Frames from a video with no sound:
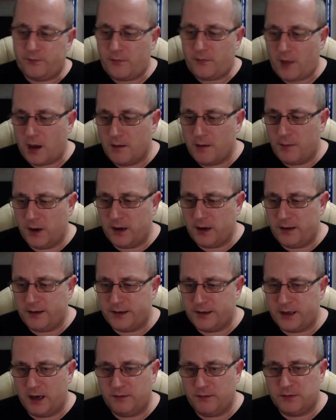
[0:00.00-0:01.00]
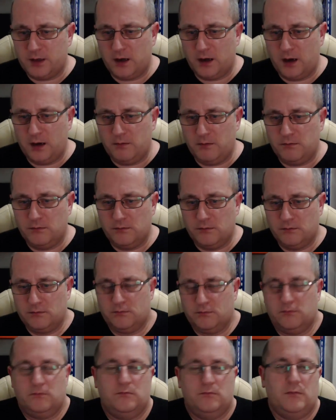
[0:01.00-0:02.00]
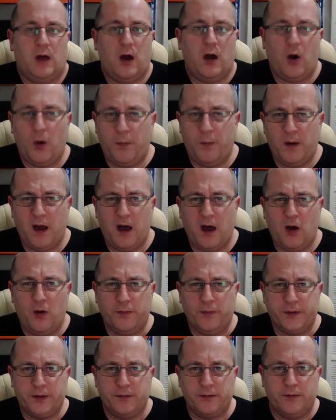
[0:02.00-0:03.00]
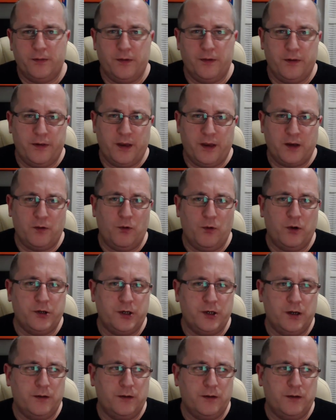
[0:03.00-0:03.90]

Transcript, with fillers: but at the same time, I hope it helps. Thanks for watching.